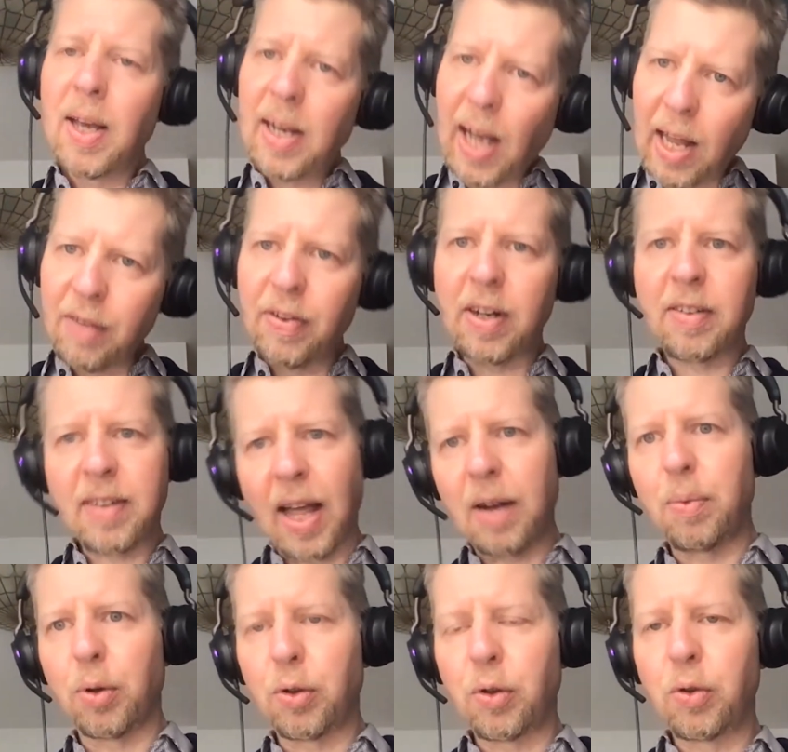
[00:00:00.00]
kind of
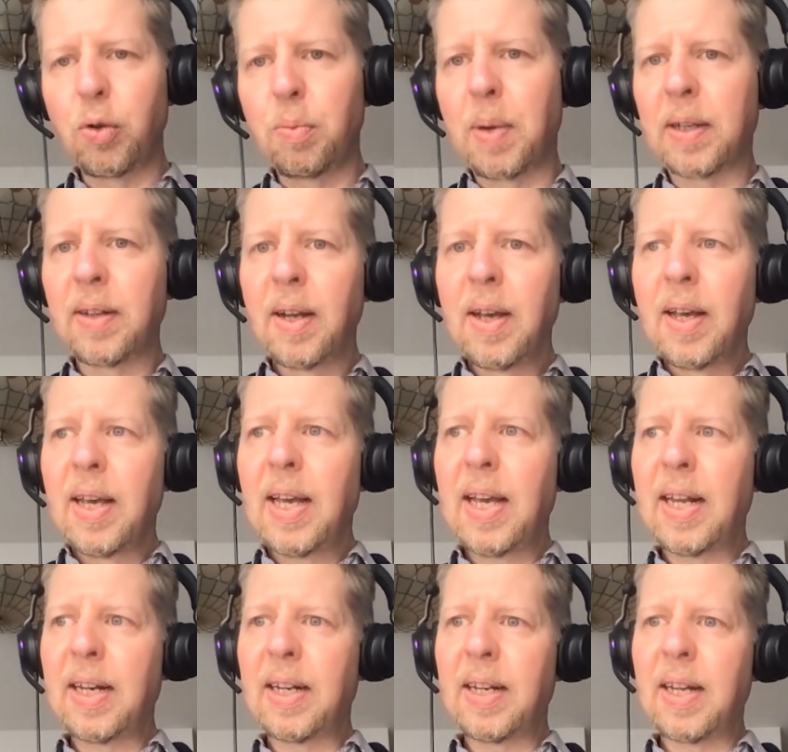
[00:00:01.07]
understand what to do, but
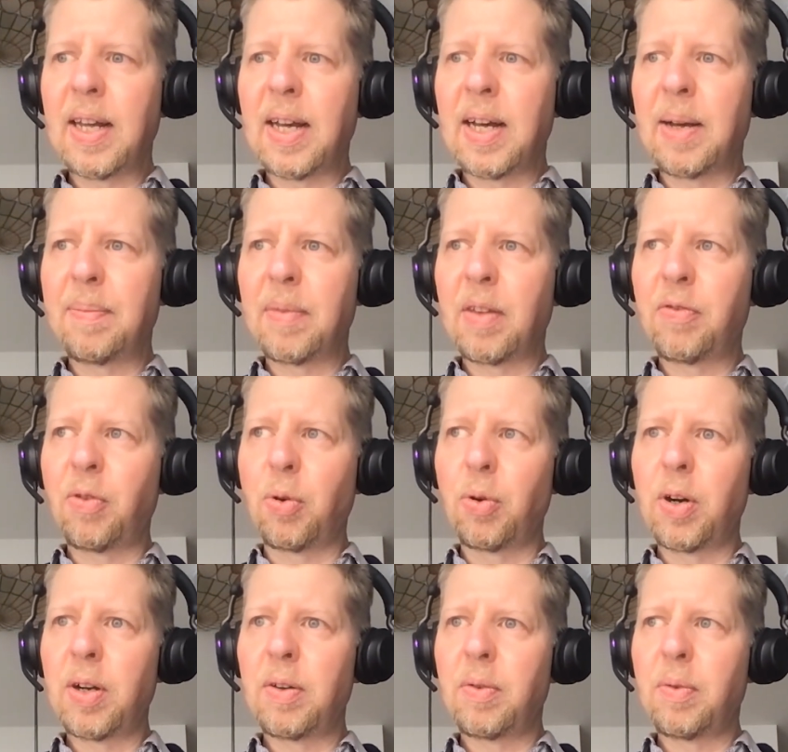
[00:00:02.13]
in
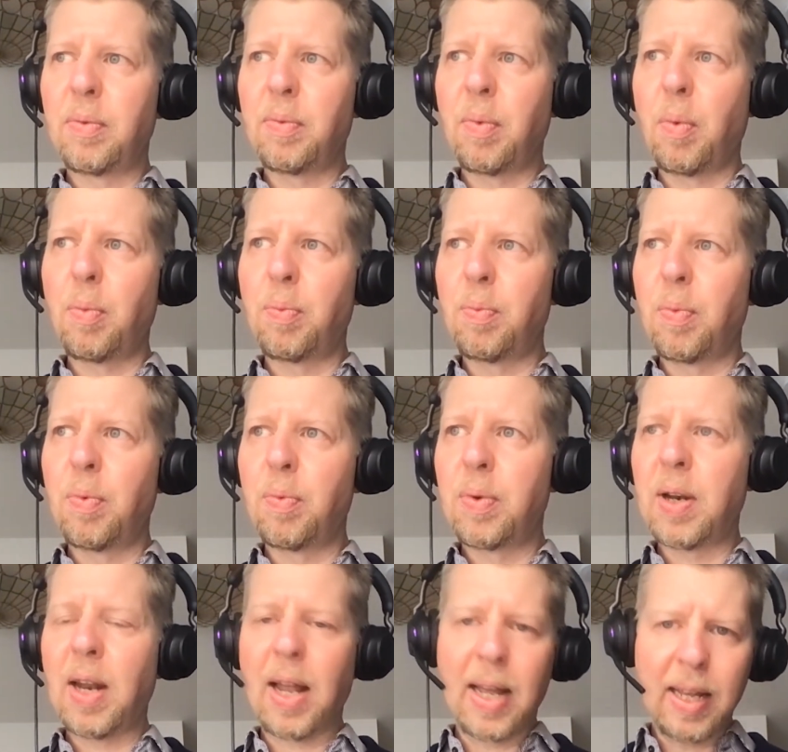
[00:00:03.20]
for
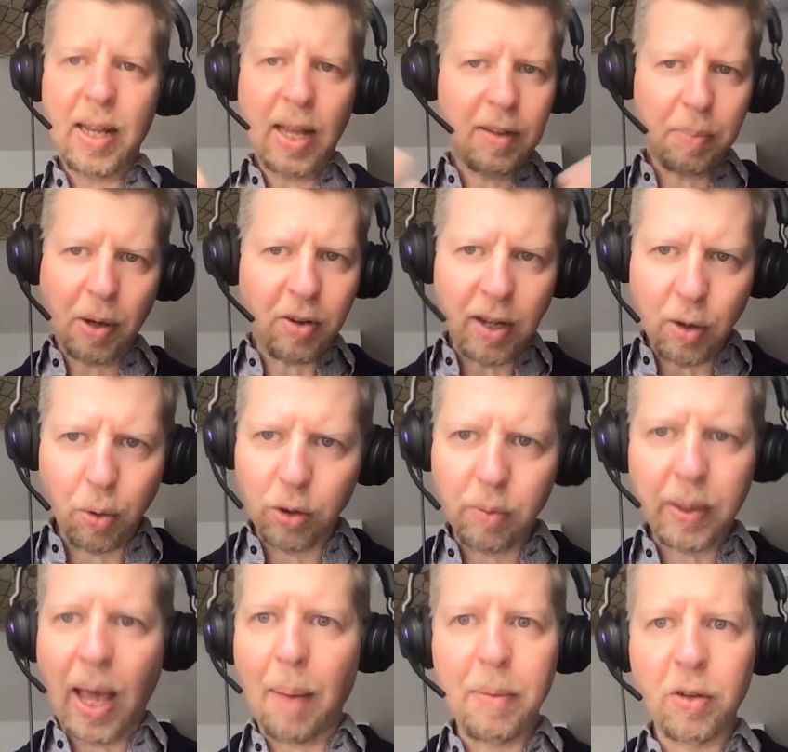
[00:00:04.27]
especially in
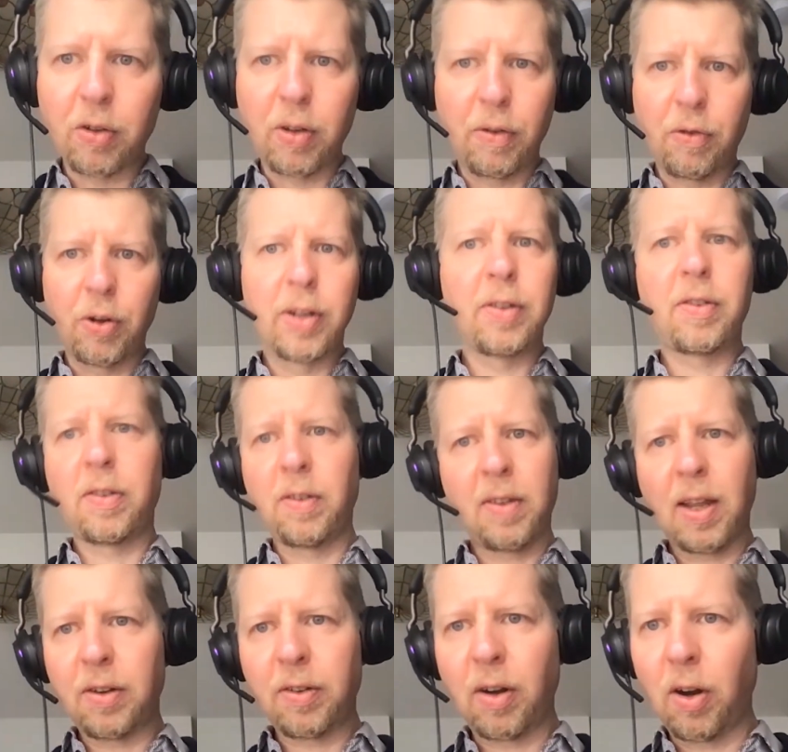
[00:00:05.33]
quantum chemistry, for instance,
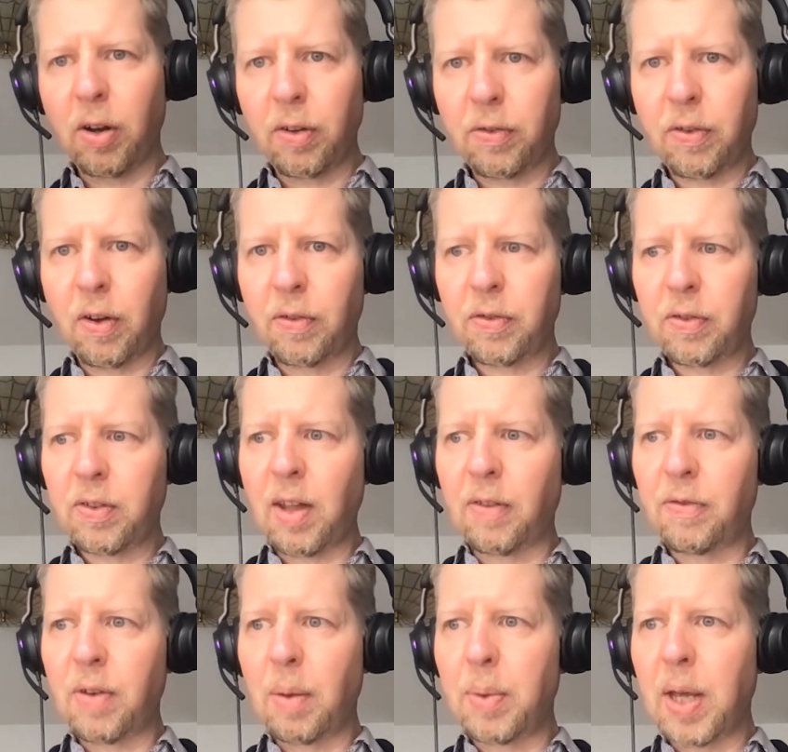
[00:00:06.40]
there's a lot of stuff
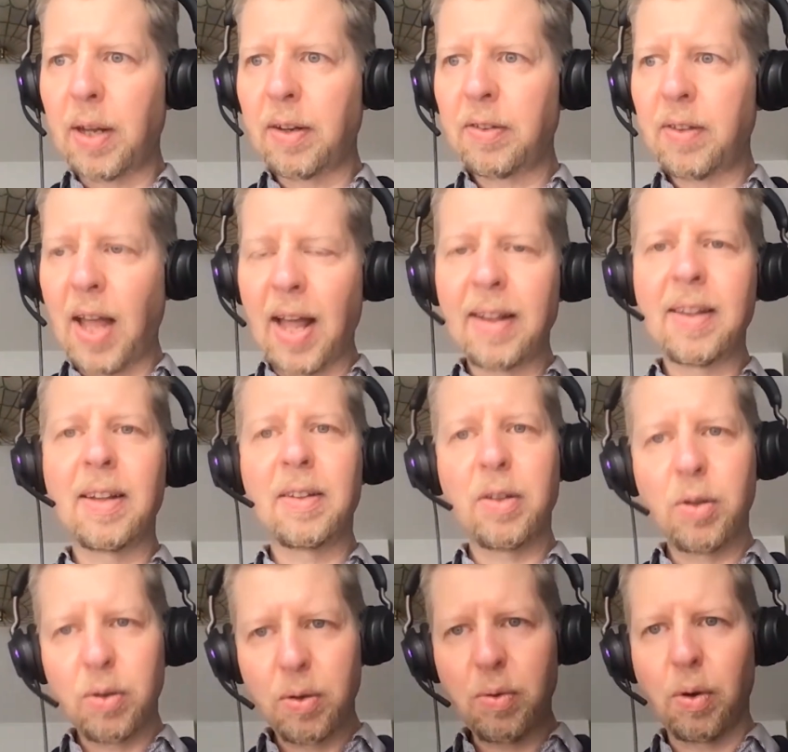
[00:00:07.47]
where we understand that
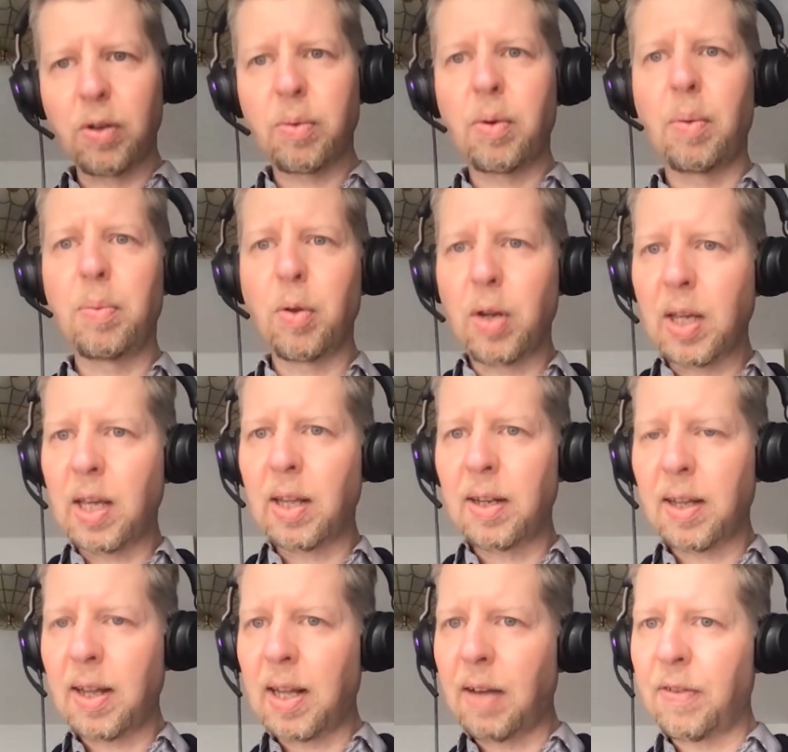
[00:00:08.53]
quantum computing
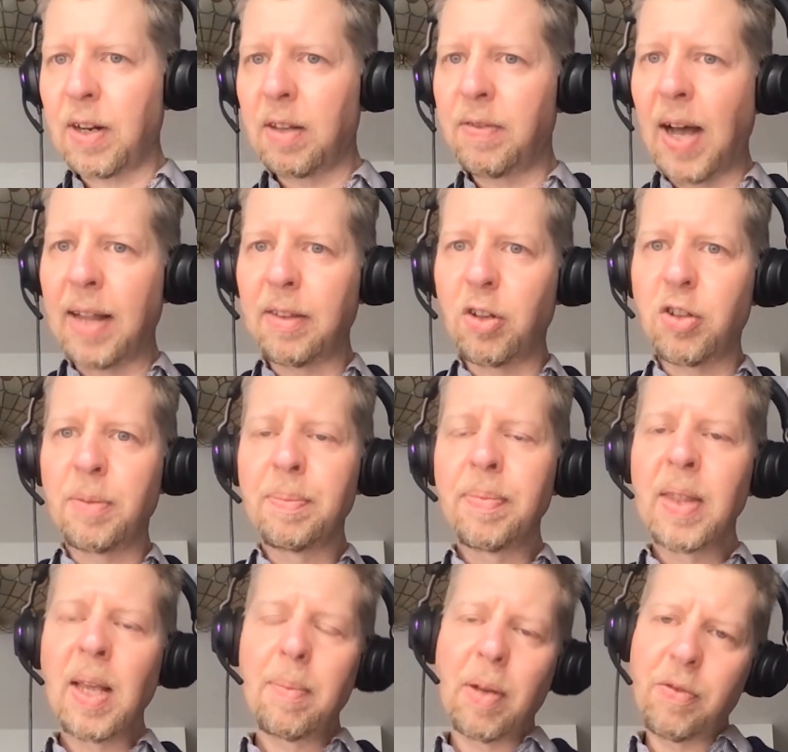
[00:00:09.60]
can give an advantage.
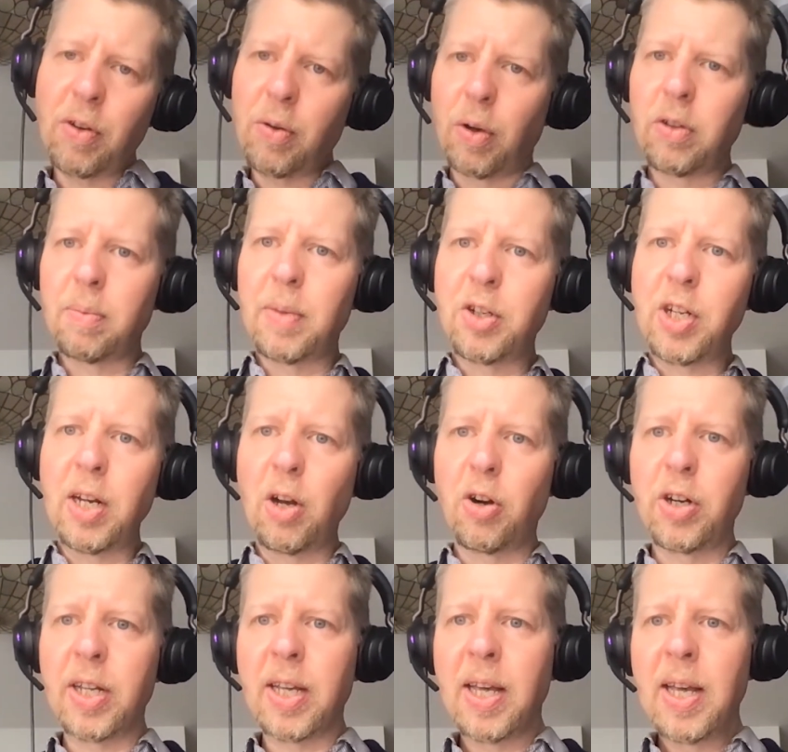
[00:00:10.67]
But for quantum machine
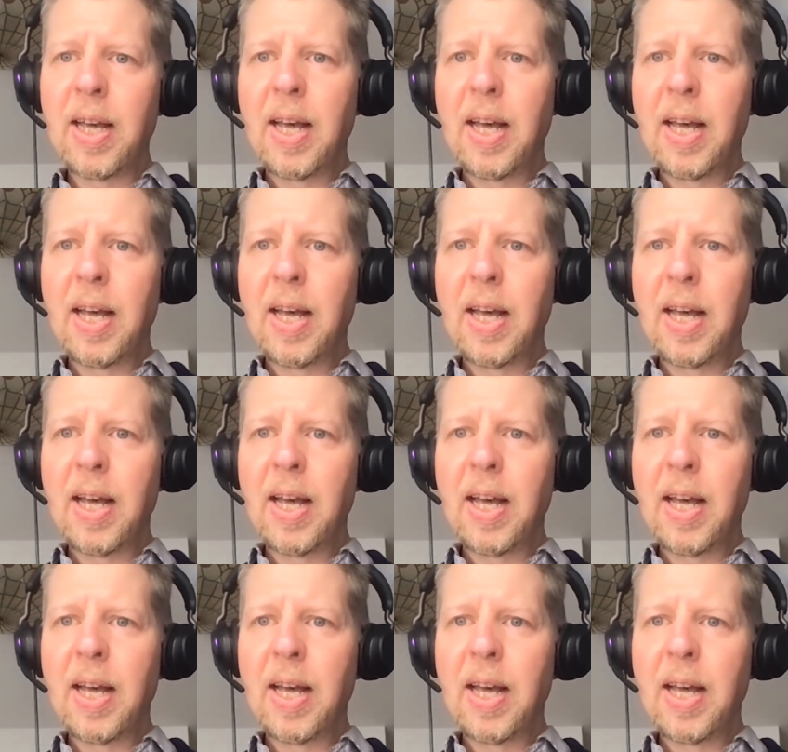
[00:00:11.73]
learning,